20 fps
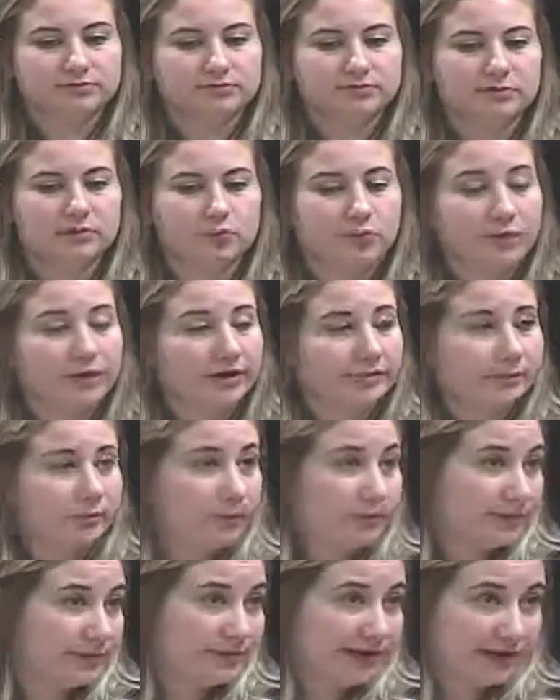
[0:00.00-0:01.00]
one
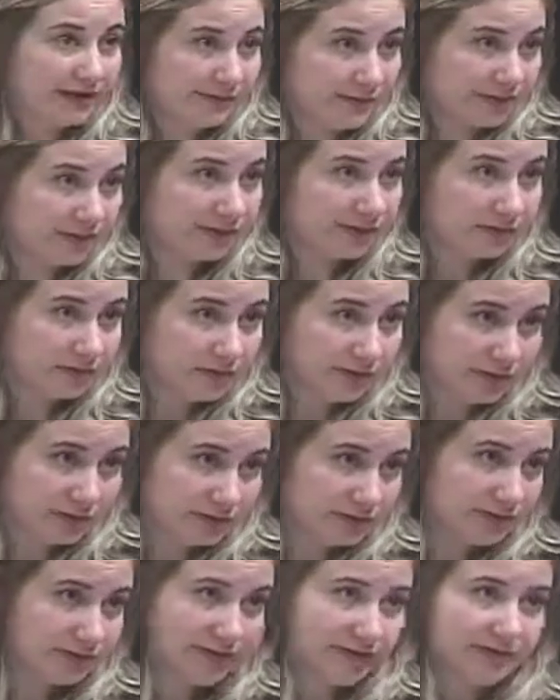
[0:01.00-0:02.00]
woman that I mentioned
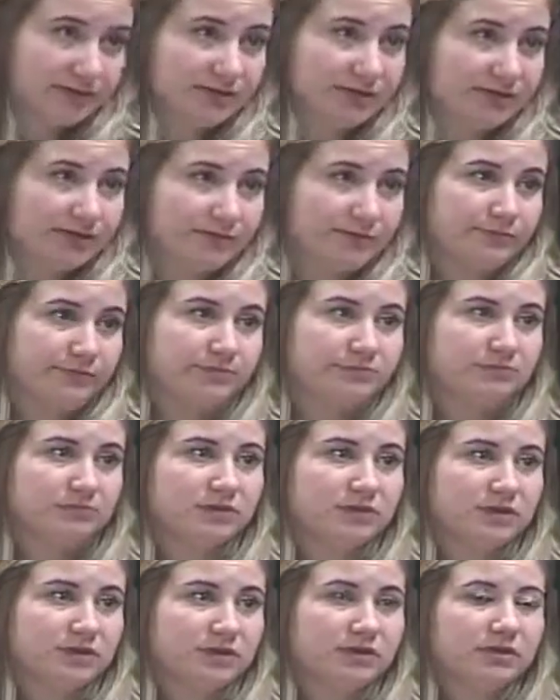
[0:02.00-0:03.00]
earlier. She was the
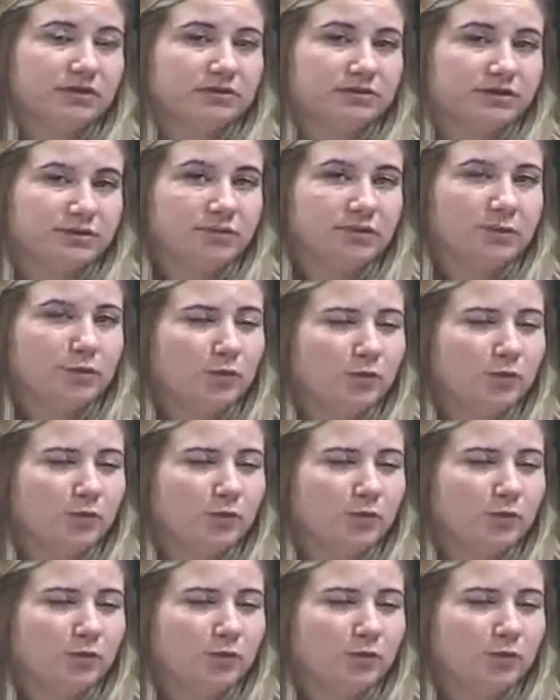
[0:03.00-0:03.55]
the